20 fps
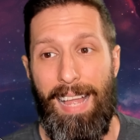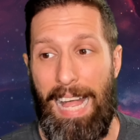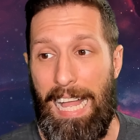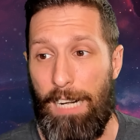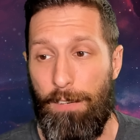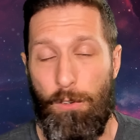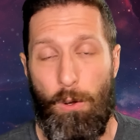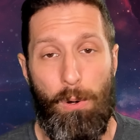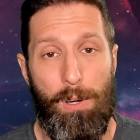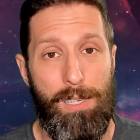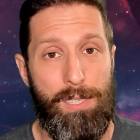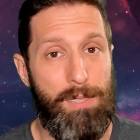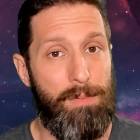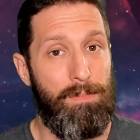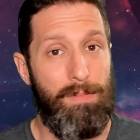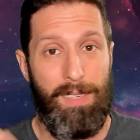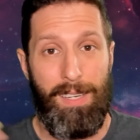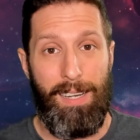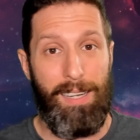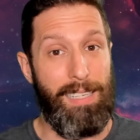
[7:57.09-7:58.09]
and of course,
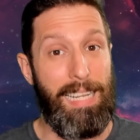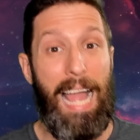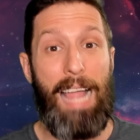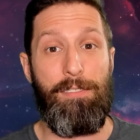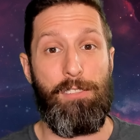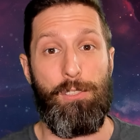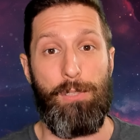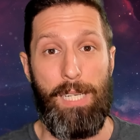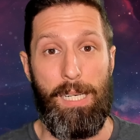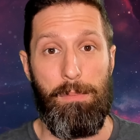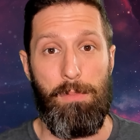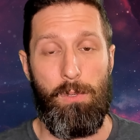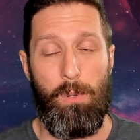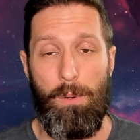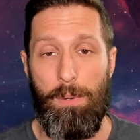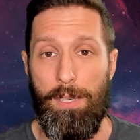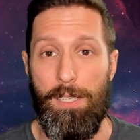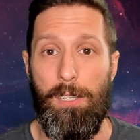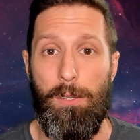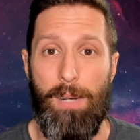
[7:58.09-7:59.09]
live streams
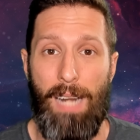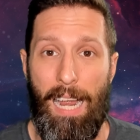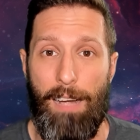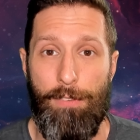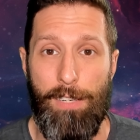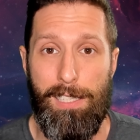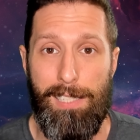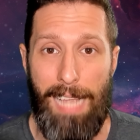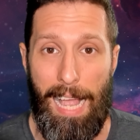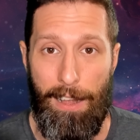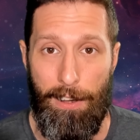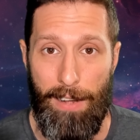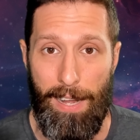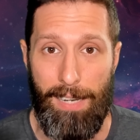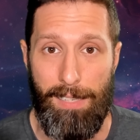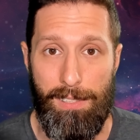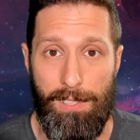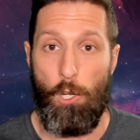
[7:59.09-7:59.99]
where we do it every Saturday.